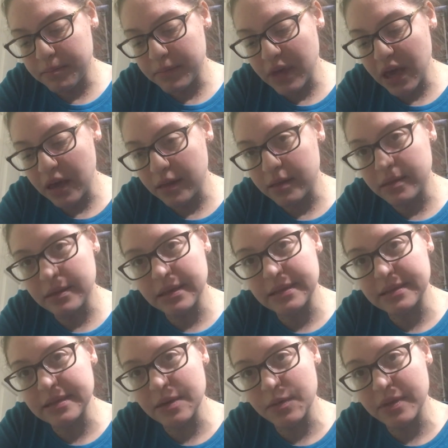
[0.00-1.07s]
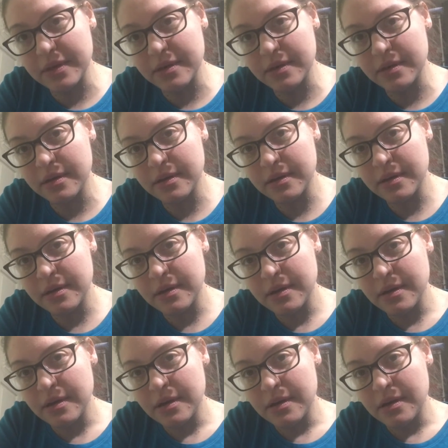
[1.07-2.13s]
Yeah, let's see what the
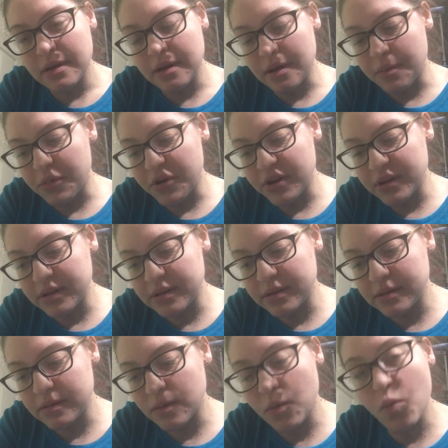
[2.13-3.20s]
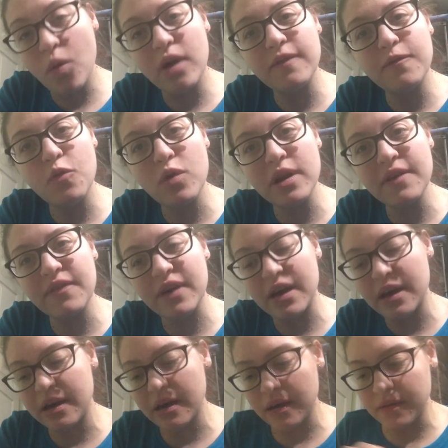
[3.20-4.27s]
number is.
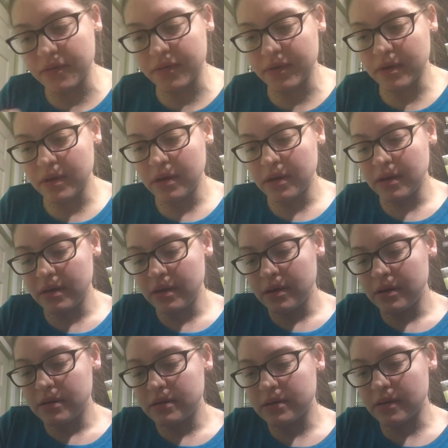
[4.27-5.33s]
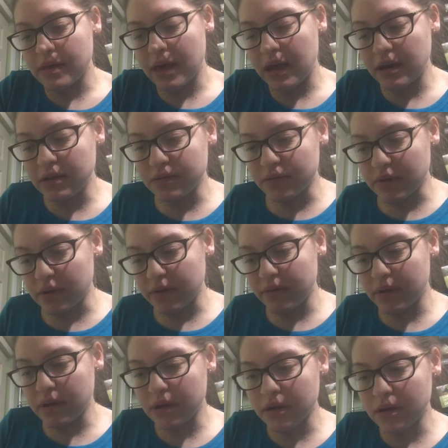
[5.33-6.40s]
145. So that is really,
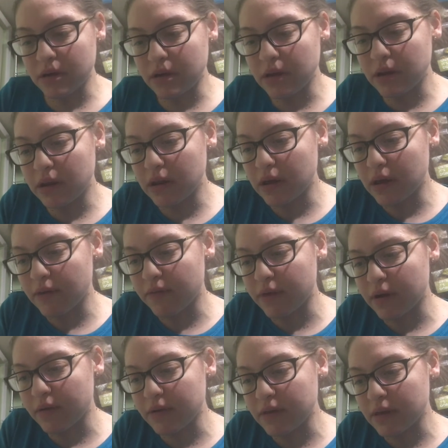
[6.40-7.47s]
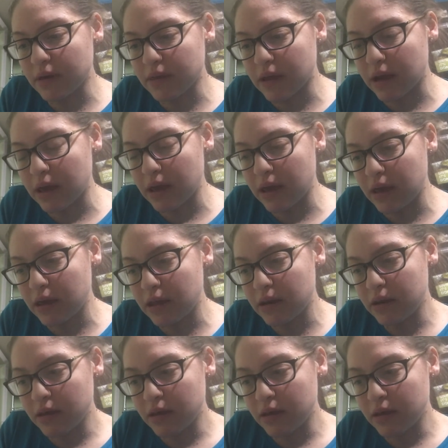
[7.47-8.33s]
really good after everything that I ate.